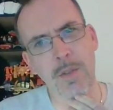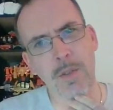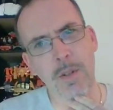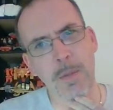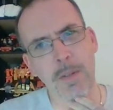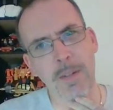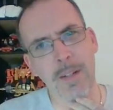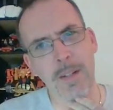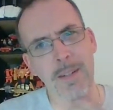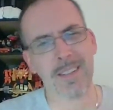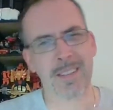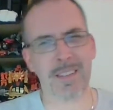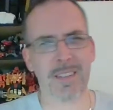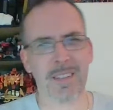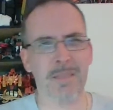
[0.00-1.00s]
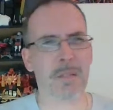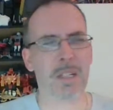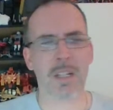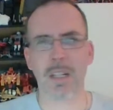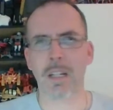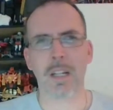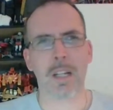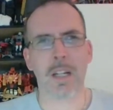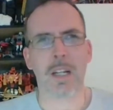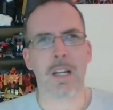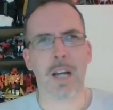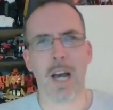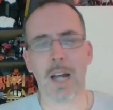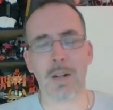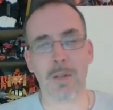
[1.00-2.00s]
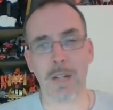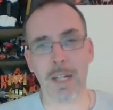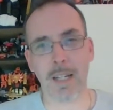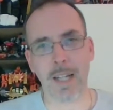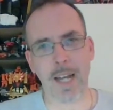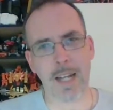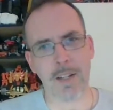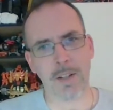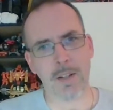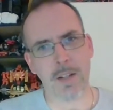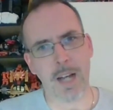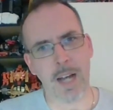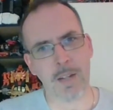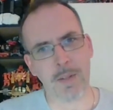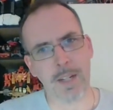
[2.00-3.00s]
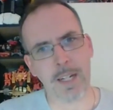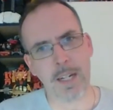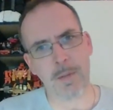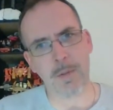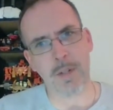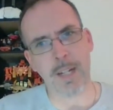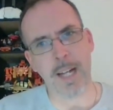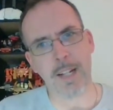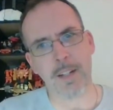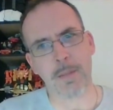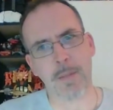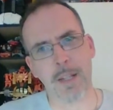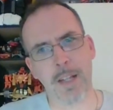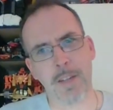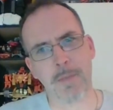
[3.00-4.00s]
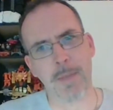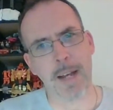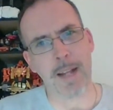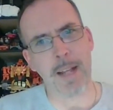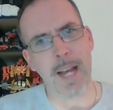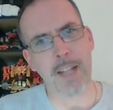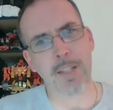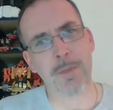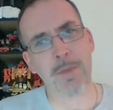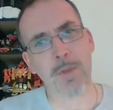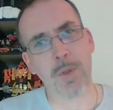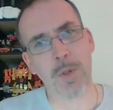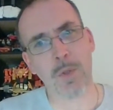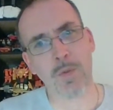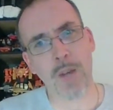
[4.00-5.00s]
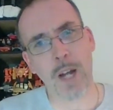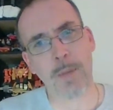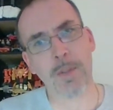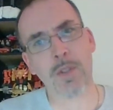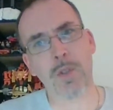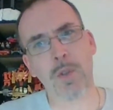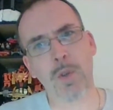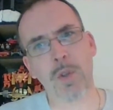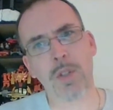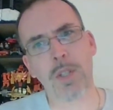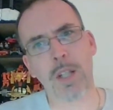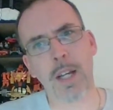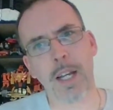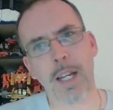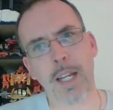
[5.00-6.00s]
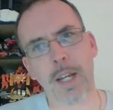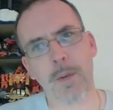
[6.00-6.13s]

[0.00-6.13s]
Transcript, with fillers: grew up already. Yeah. I don't need Daniel. I don't need any more Daniel in my life, man. XM Studios Rodimus looks like